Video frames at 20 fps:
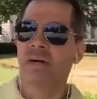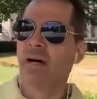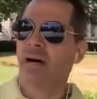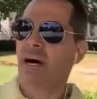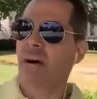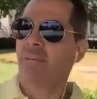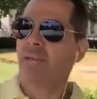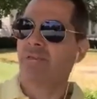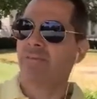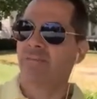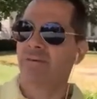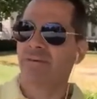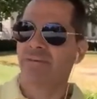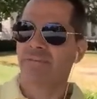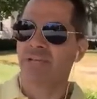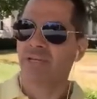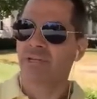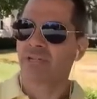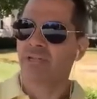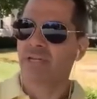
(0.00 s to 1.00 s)
I'm in the 5th
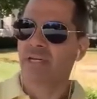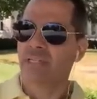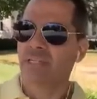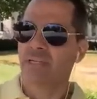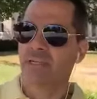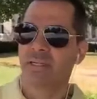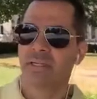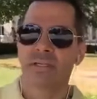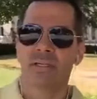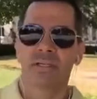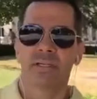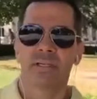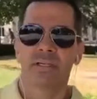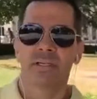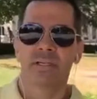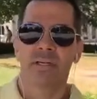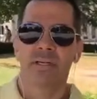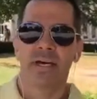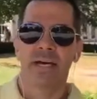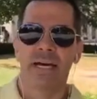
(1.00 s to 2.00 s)
District,
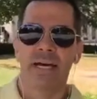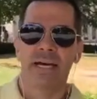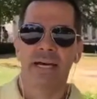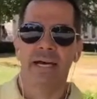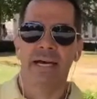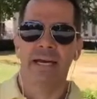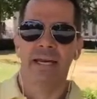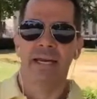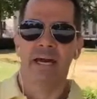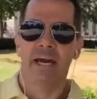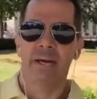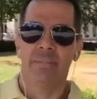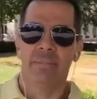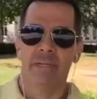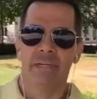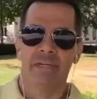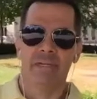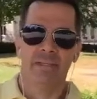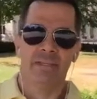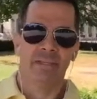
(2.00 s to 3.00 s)
and I'm
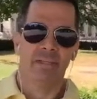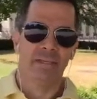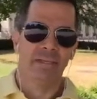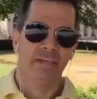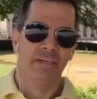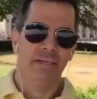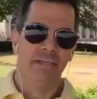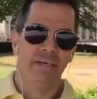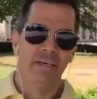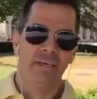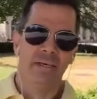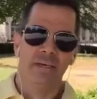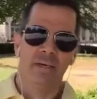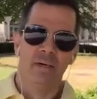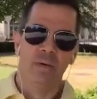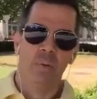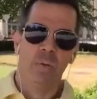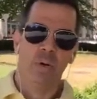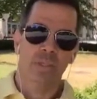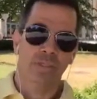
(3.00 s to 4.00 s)
in
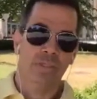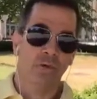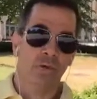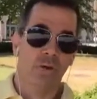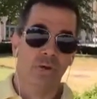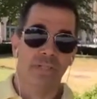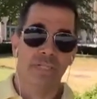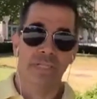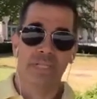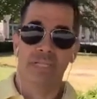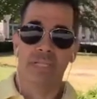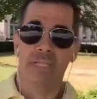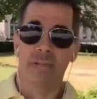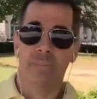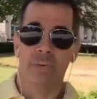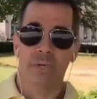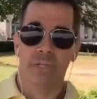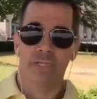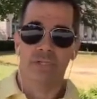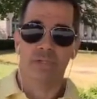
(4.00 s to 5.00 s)
what's called the
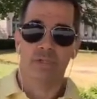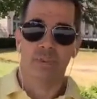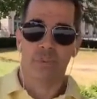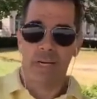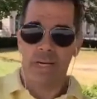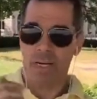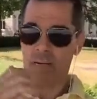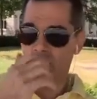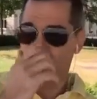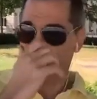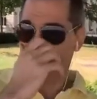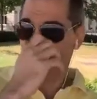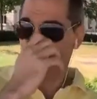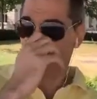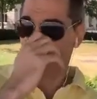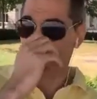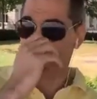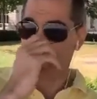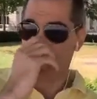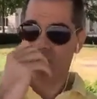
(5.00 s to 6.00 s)
Liberty Square, which is
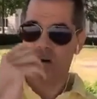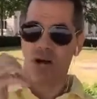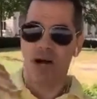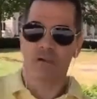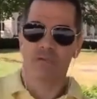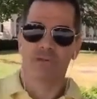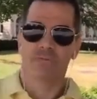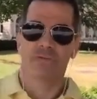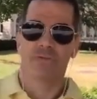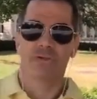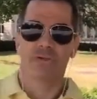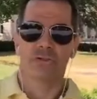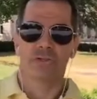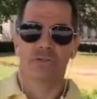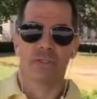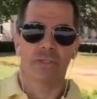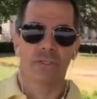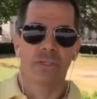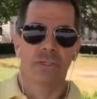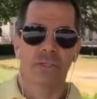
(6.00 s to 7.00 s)
quite a
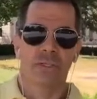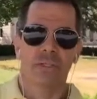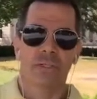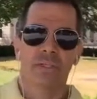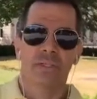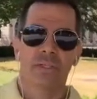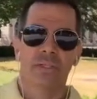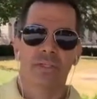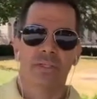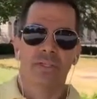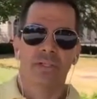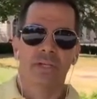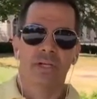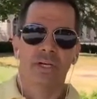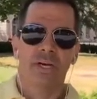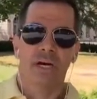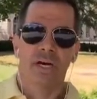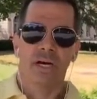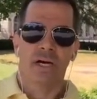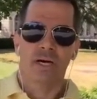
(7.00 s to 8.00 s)
controversial
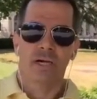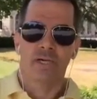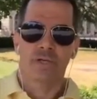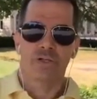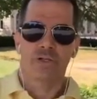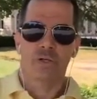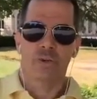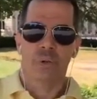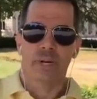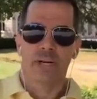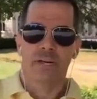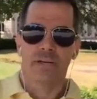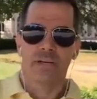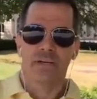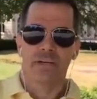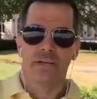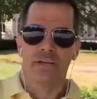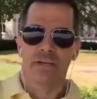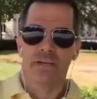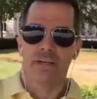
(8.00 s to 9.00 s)
square
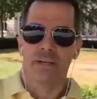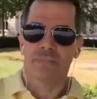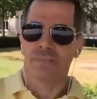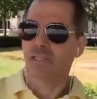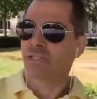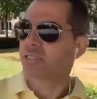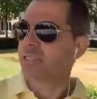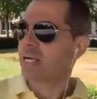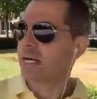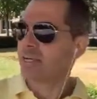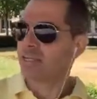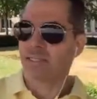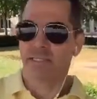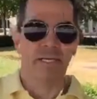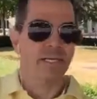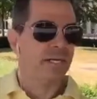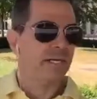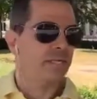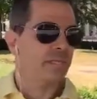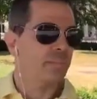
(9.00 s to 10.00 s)
here, and I'm just kind of
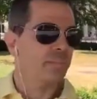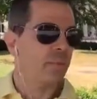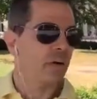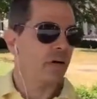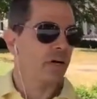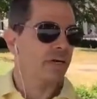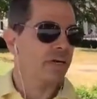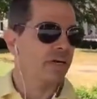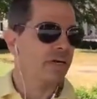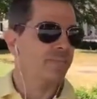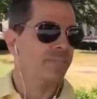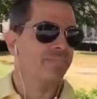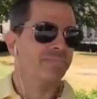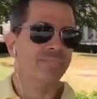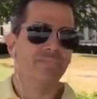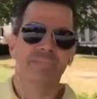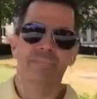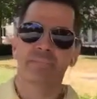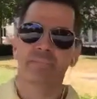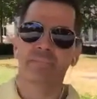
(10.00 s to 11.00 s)
sitting in the park,
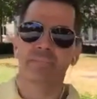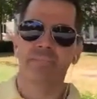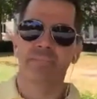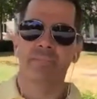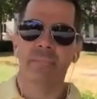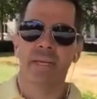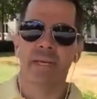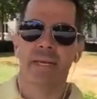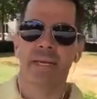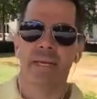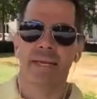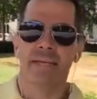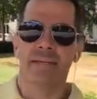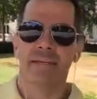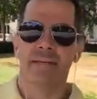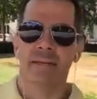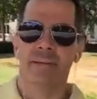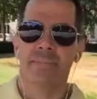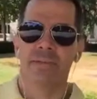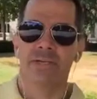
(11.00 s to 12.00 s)
and
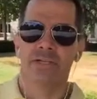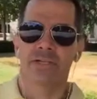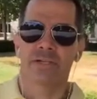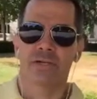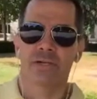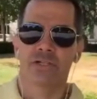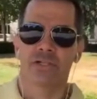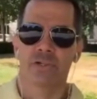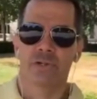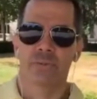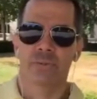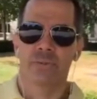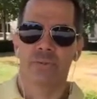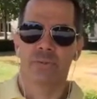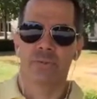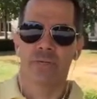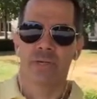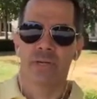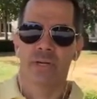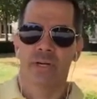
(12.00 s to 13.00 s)
they're going to show you
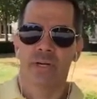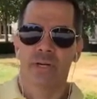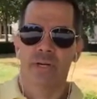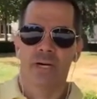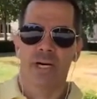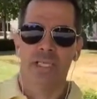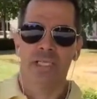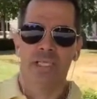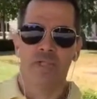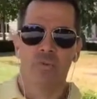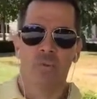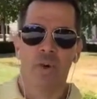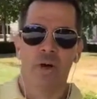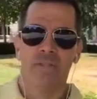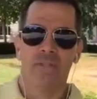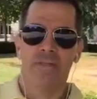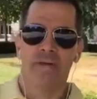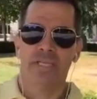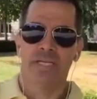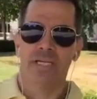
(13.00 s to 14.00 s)
at least one
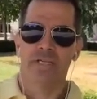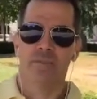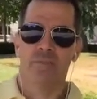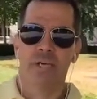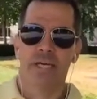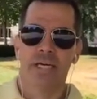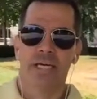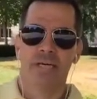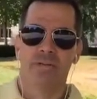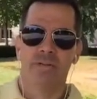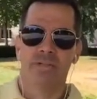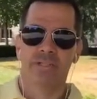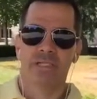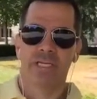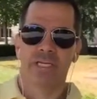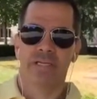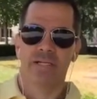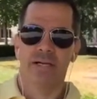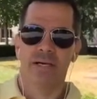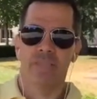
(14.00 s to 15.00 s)
thing that's pretty
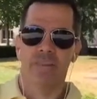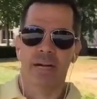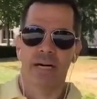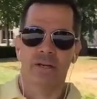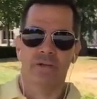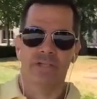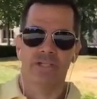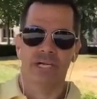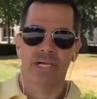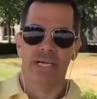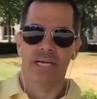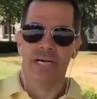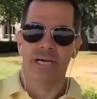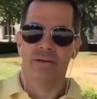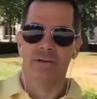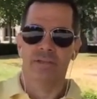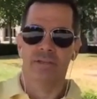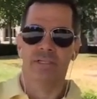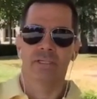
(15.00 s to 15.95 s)
interesting to come out and check out.